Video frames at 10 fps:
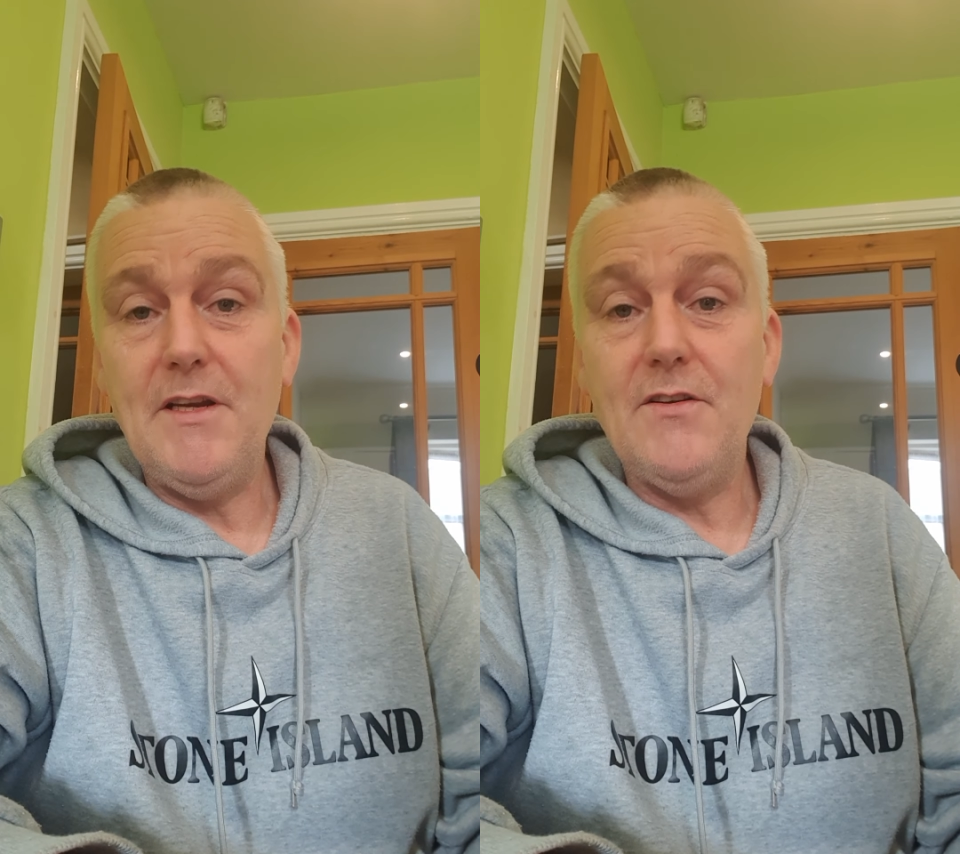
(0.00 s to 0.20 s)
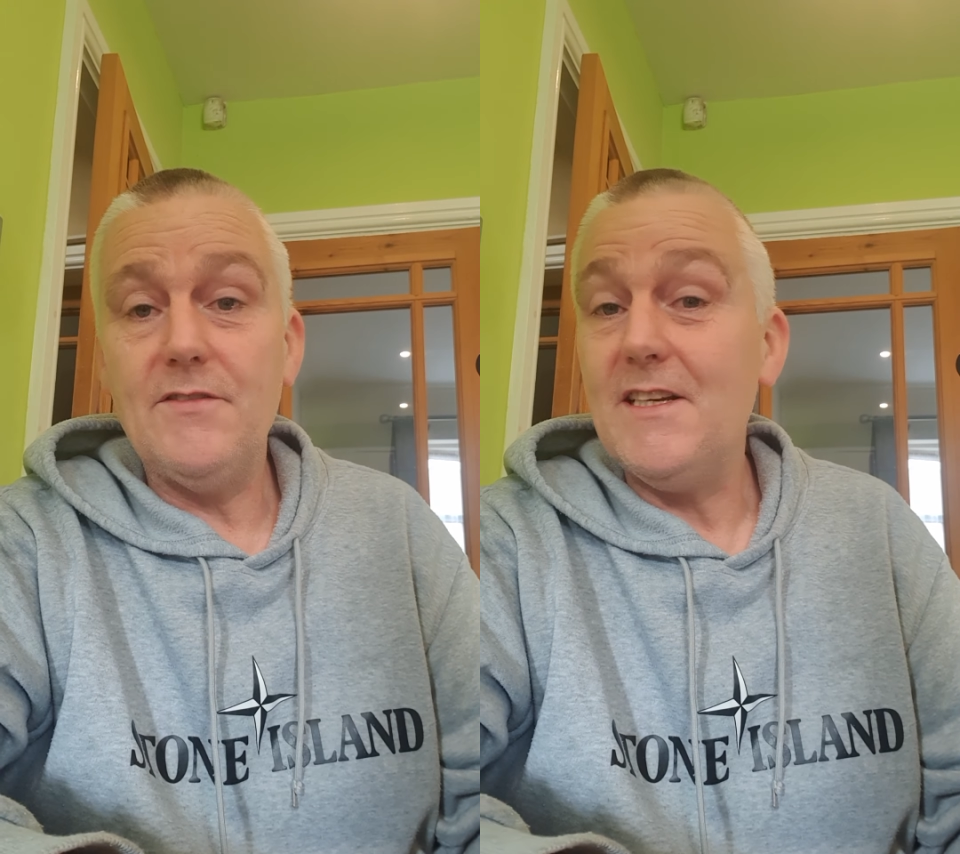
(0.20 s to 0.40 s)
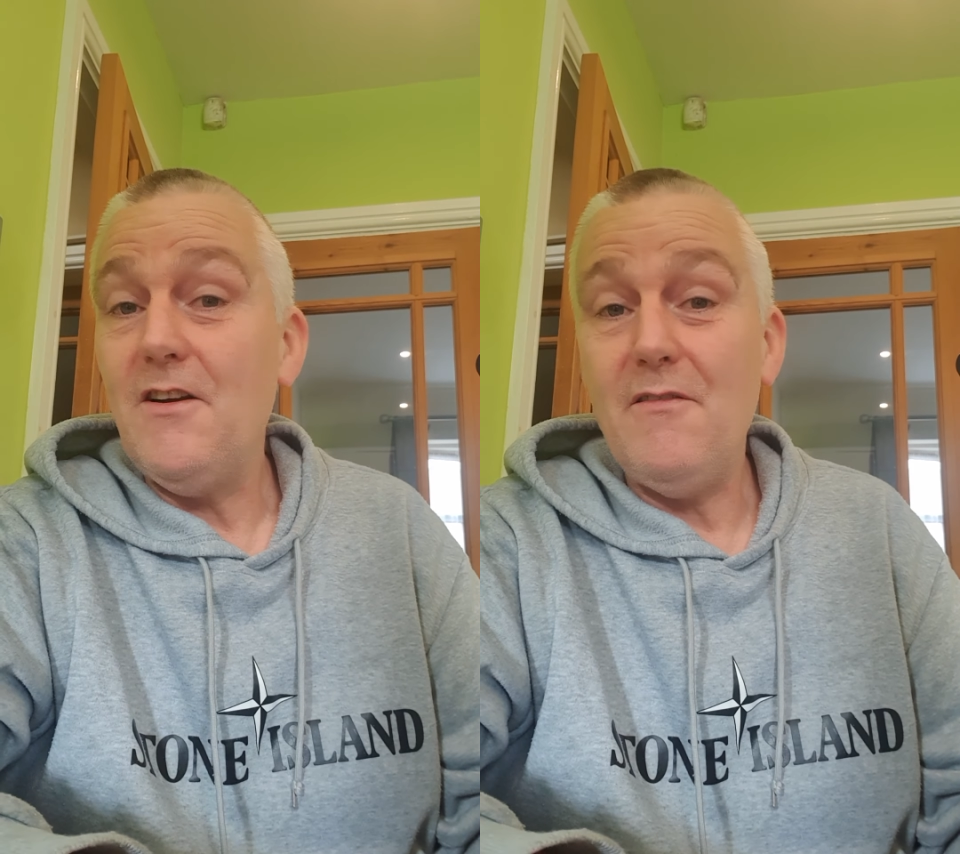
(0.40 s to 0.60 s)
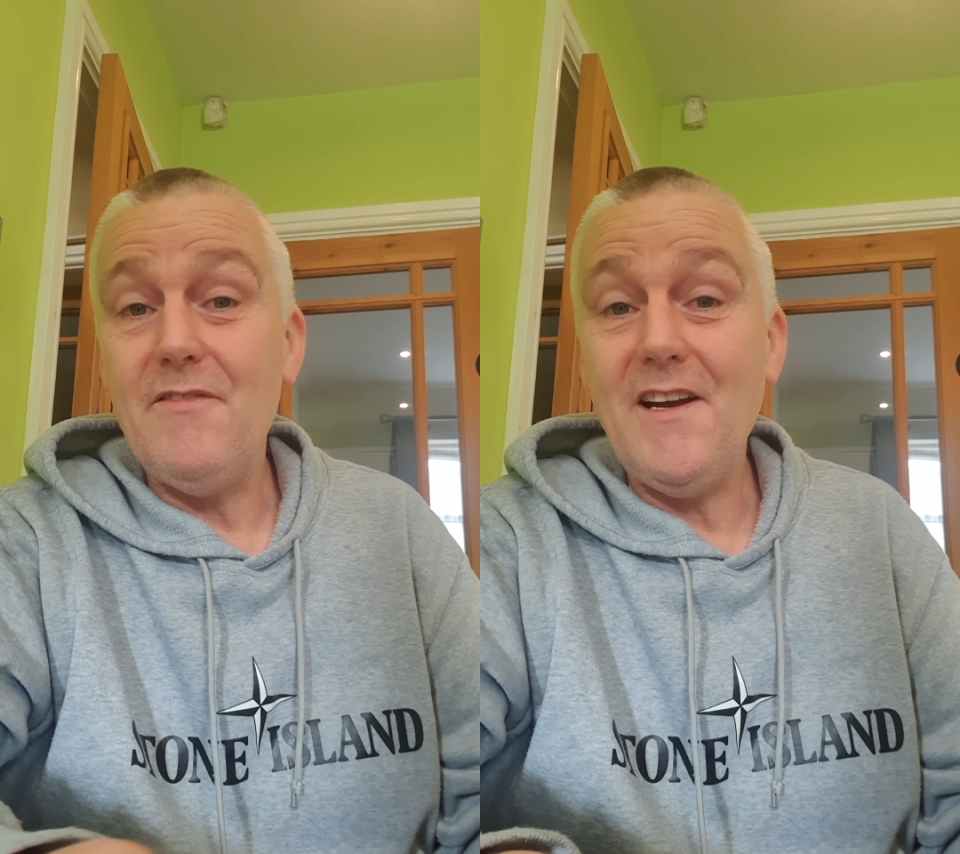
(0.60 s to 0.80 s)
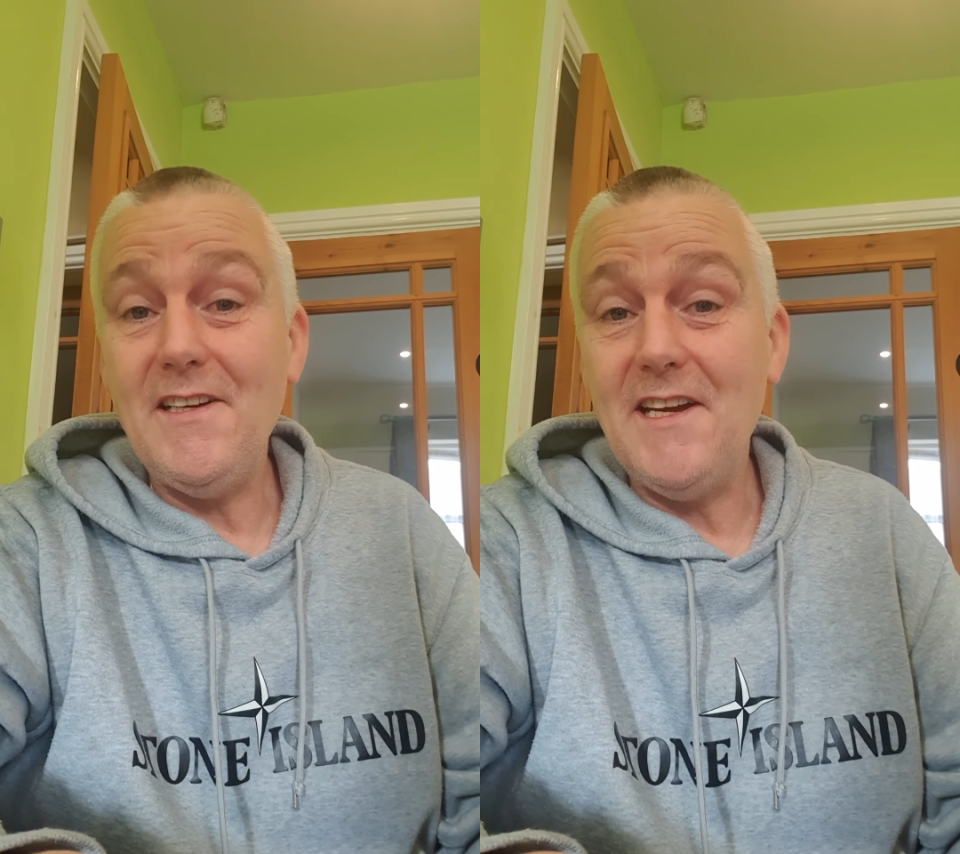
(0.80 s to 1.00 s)
because I can't
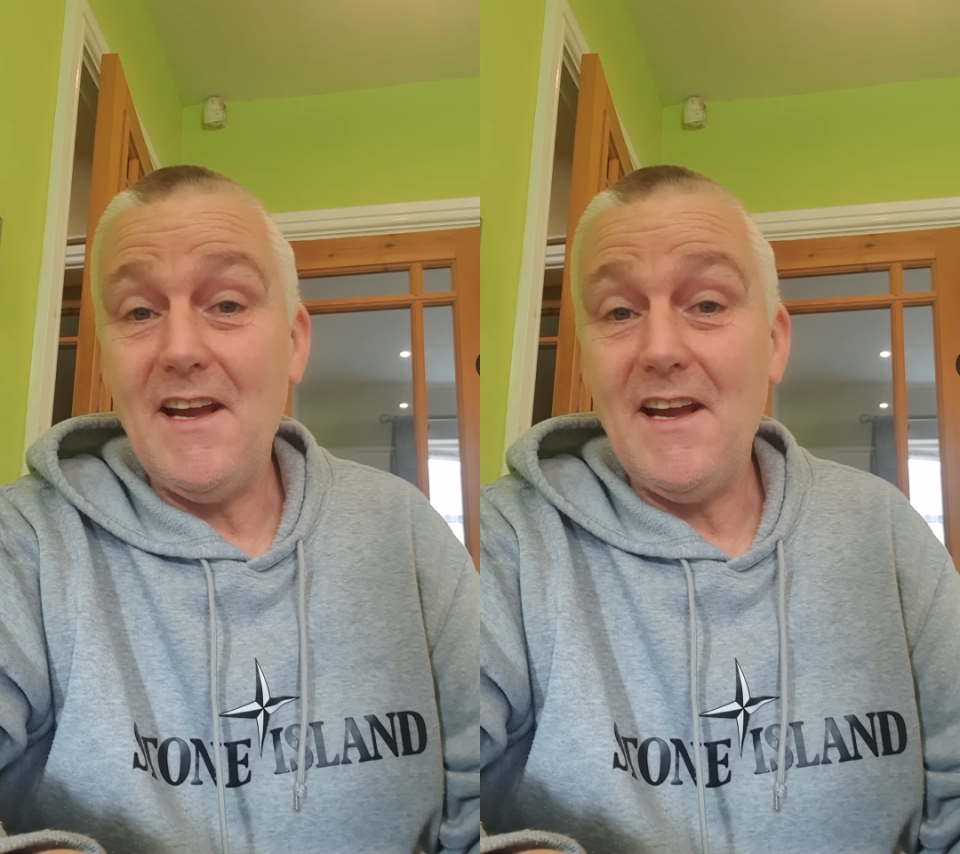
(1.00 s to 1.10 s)
find it.